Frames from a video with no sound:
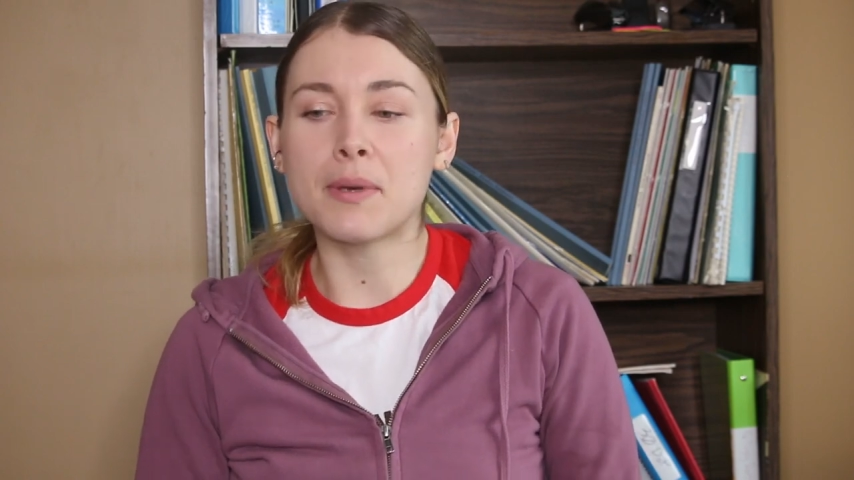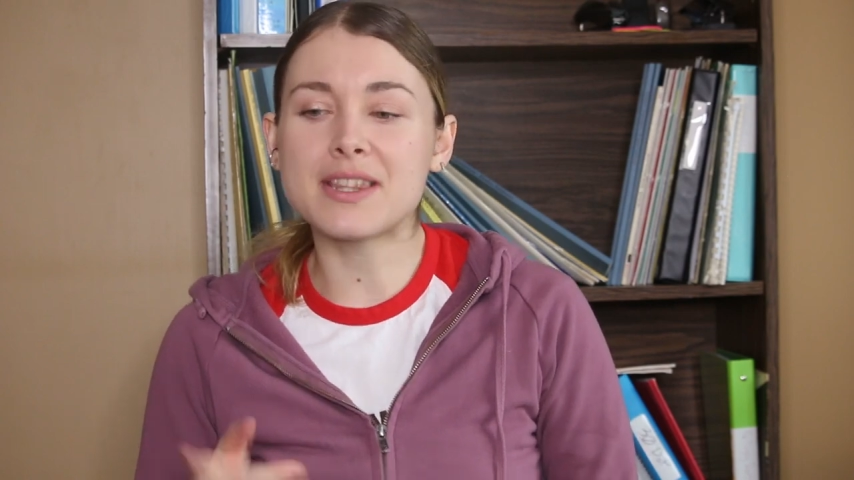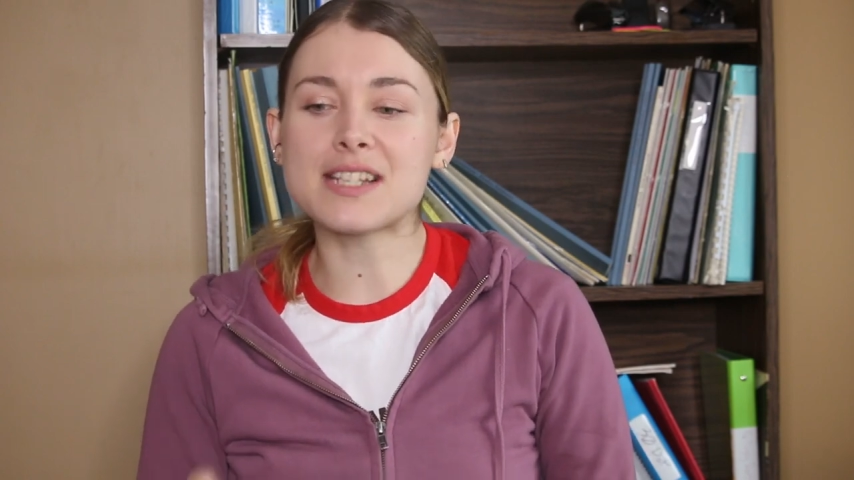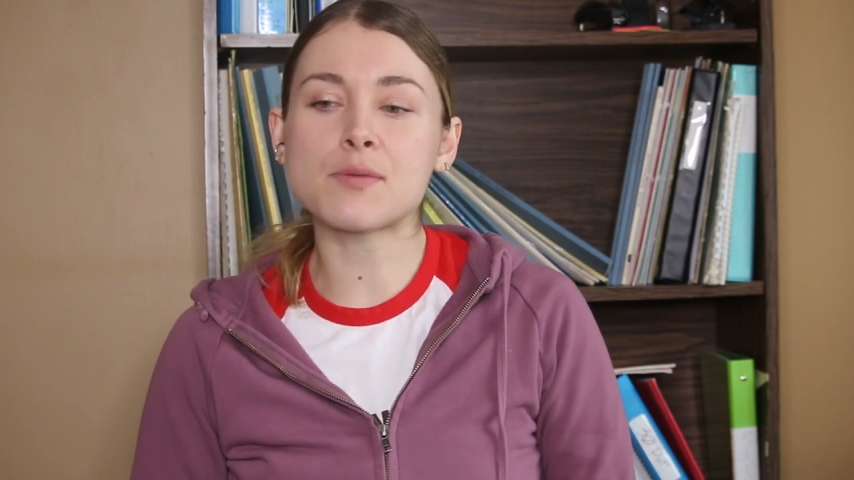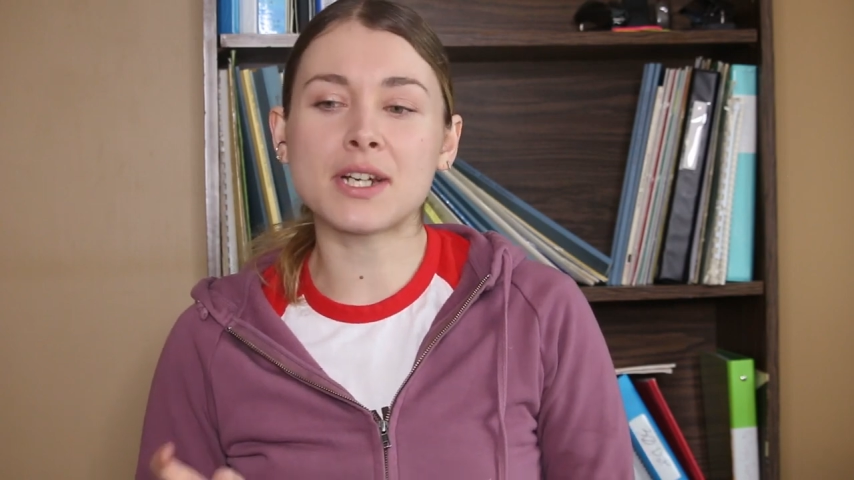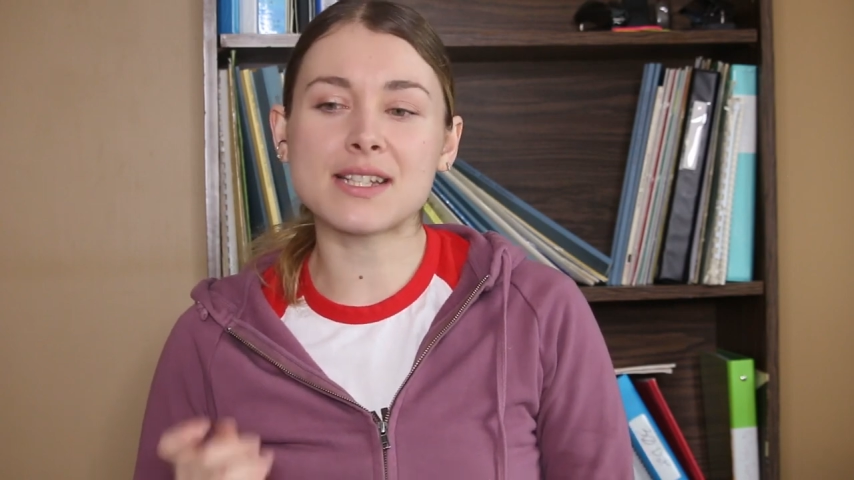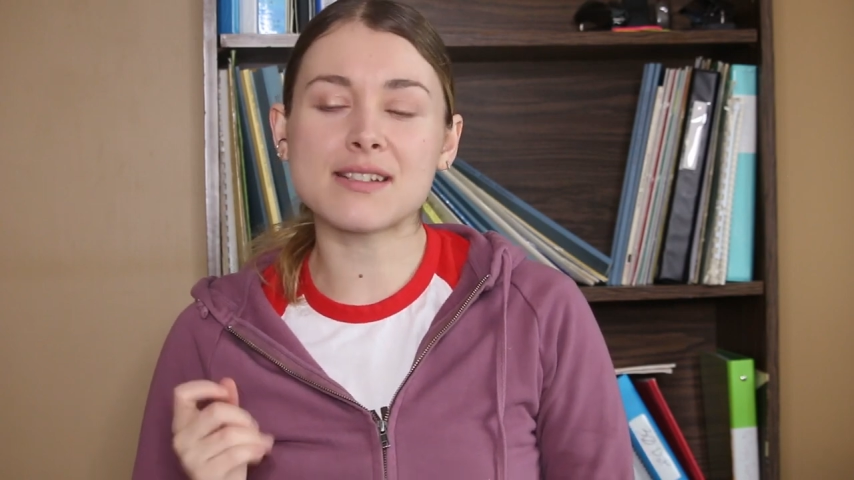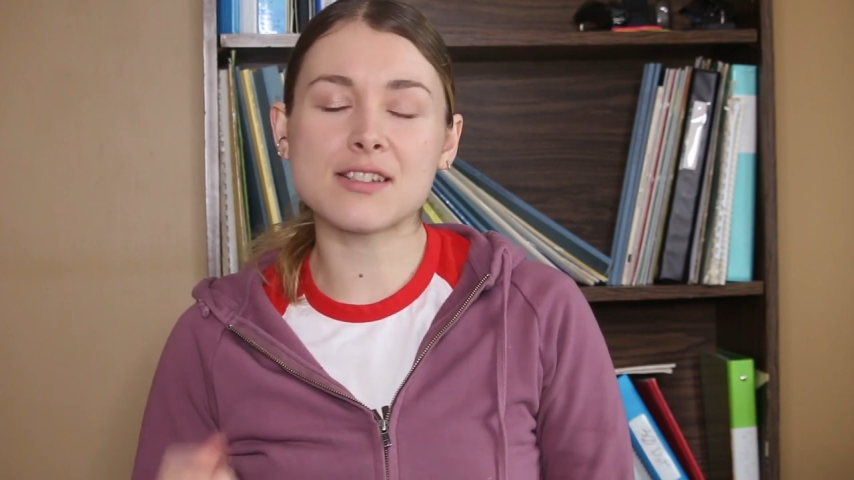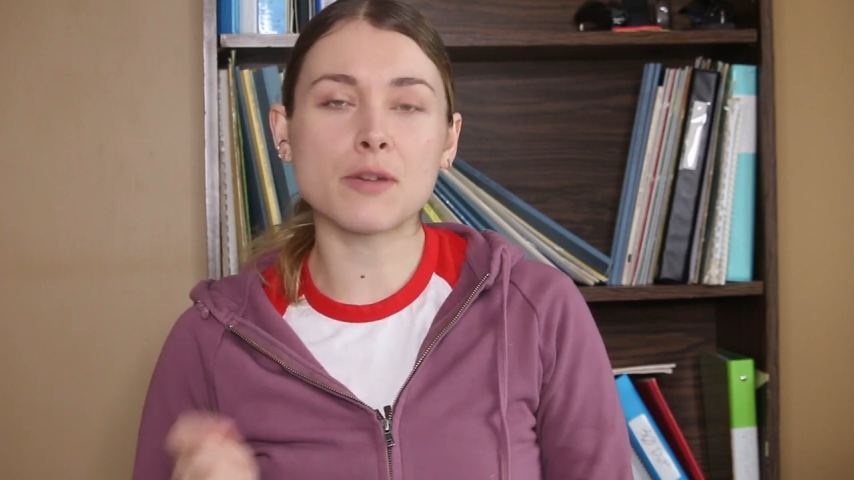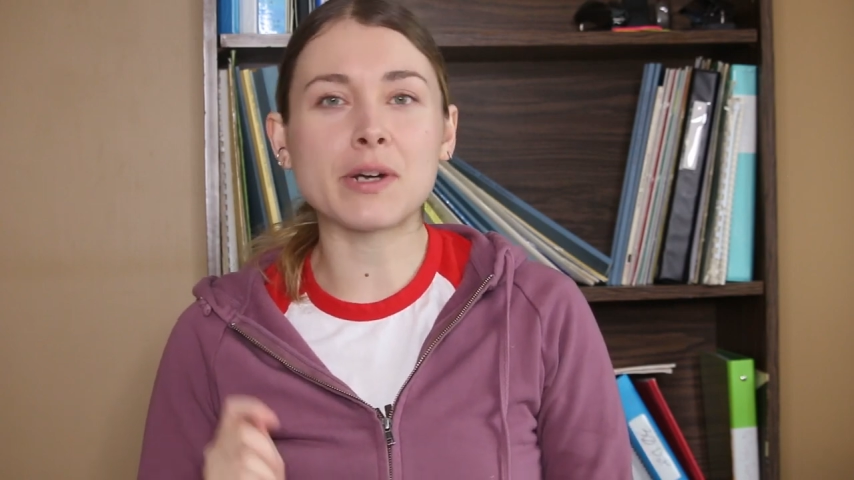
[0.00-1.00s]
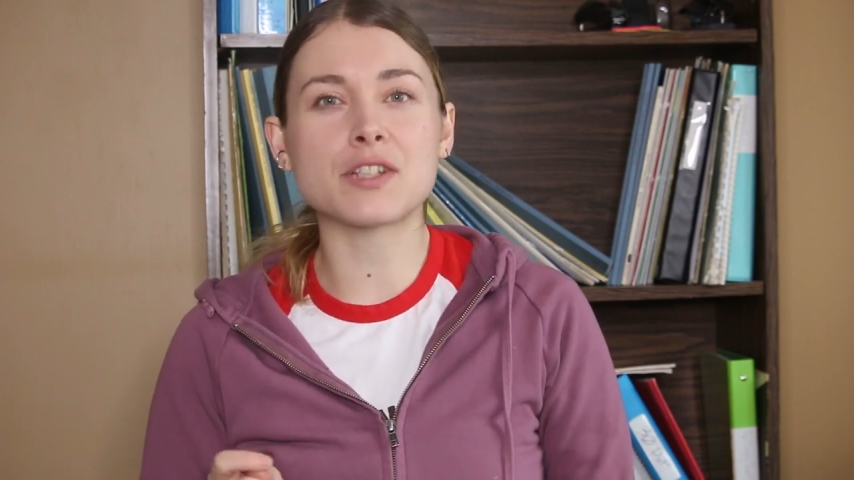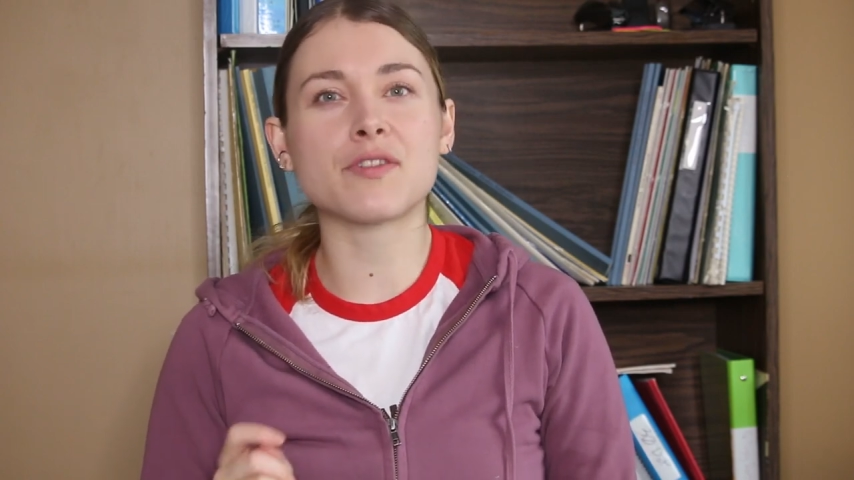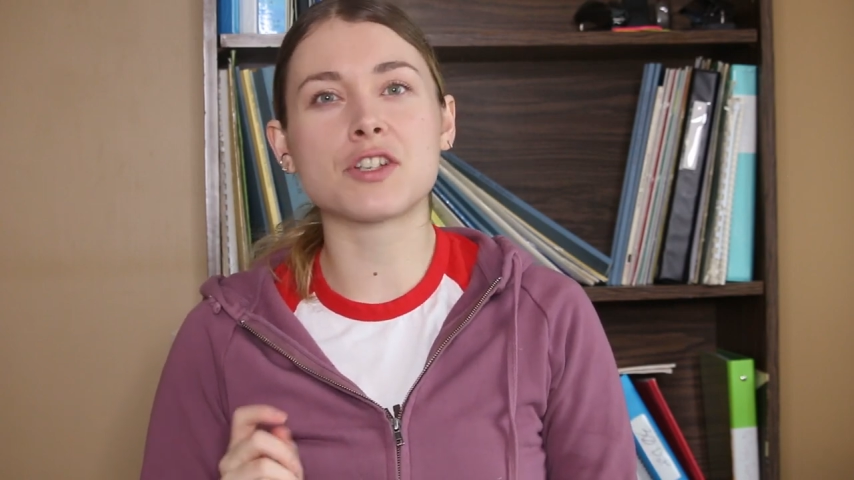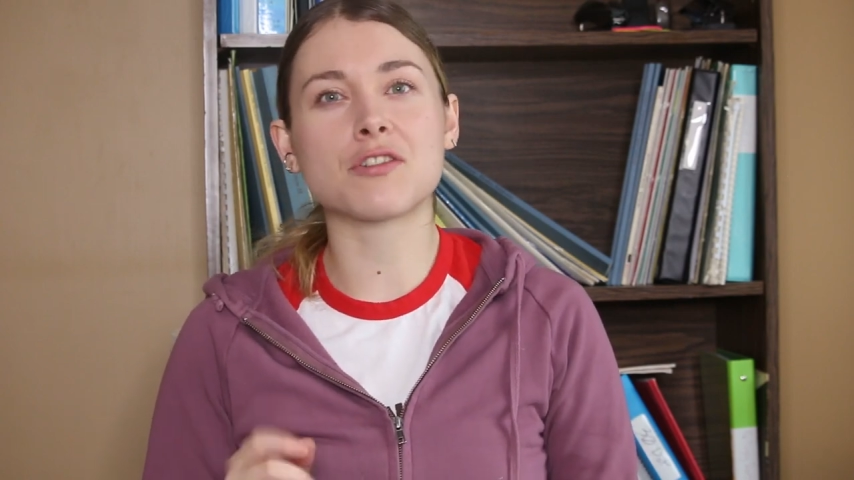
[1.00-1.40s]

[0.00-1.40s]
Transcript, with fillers: But this one isn't so much of a